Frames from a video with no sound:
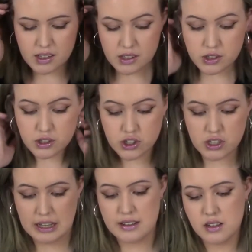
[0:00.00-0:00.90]
It's a
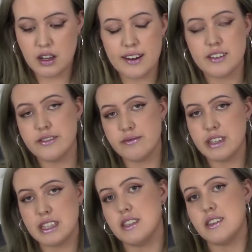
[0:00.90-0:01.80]
sugar, and
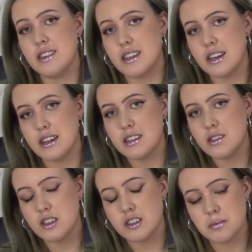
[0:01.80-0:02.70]
maybe we can get to
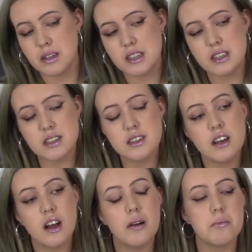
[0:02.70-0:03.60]
explain,
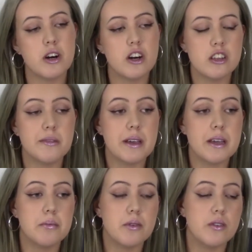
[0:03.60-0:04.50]
but all of them
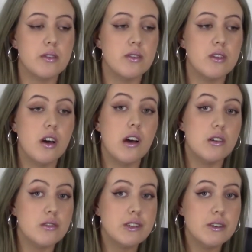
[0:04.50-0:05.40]

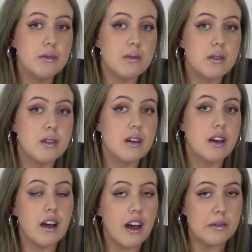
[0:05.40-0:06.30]
do
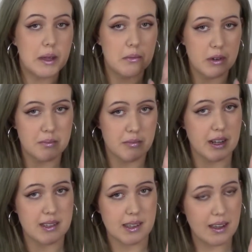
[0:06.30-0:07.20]
have that one
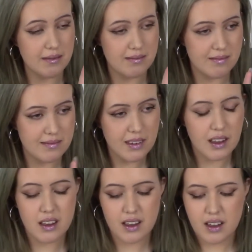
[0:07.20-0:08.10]
brain cell.
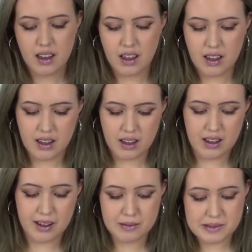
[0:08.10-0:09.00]
I
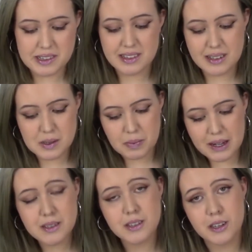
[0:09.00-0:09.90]
will
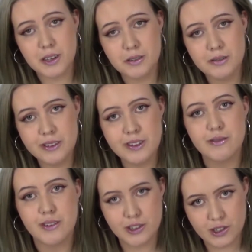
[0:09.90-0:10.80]
explain to you
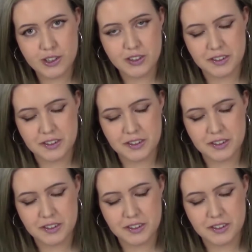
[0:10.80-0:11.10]
what sugar